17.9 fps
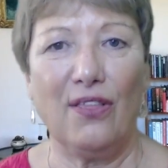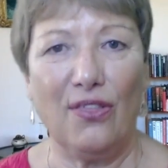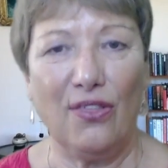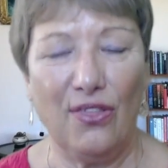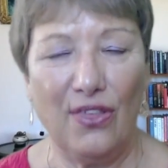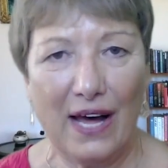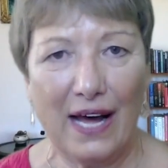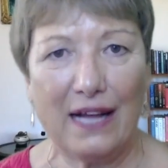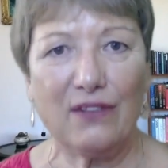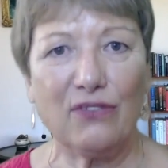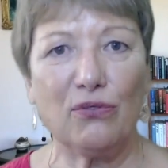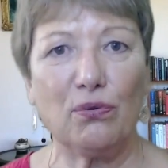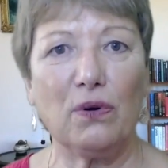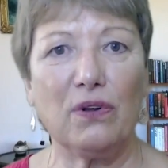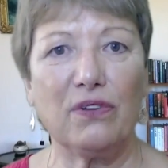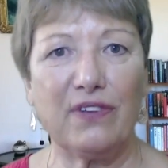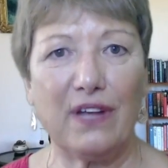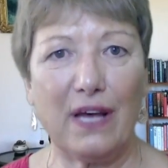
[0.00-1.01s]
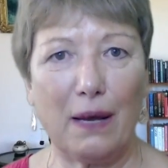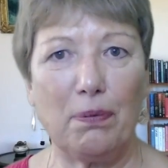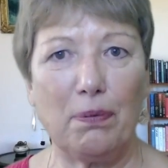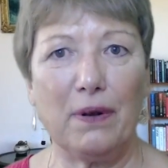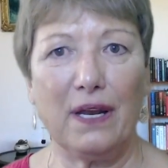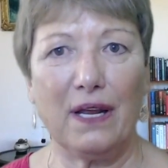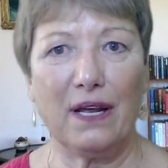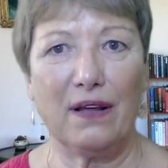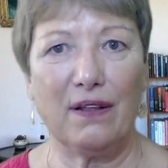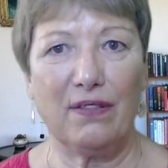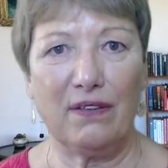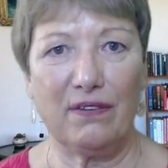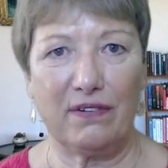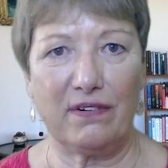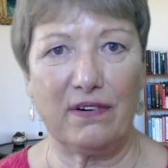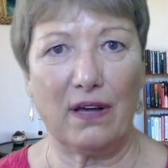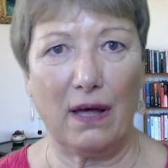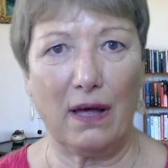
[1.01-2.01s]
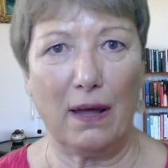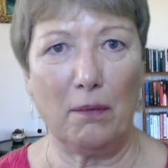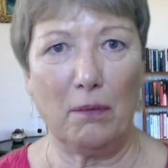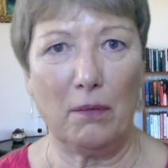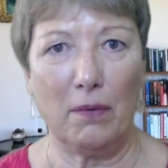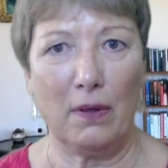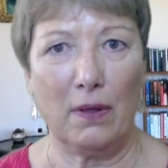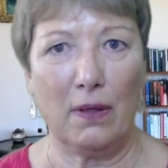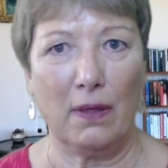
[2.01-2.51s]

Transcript: That's what's happening at this time.